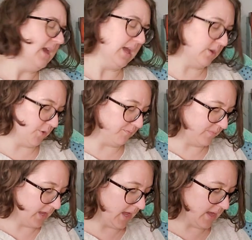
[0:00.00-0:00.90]
I don't know.
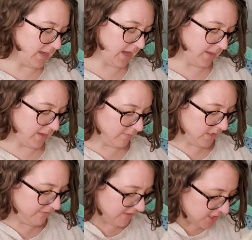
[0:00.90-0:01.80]
I, I am
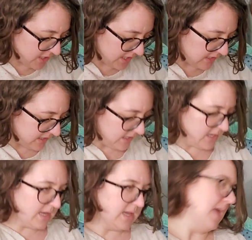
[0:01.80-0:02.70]
going to finish it.
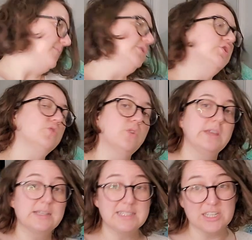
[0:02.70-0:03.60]
I'm
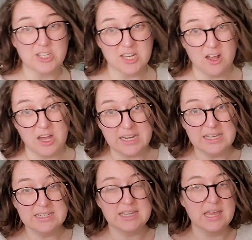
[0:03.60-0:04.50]
enjoying stitching on
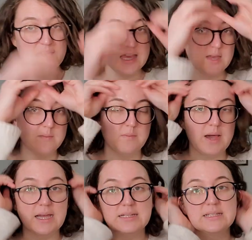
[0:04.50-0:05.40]
it,
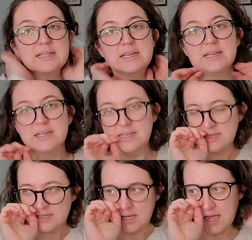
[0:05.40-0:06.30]
but
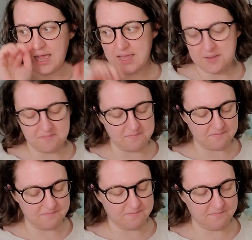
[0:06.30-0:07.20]
I'm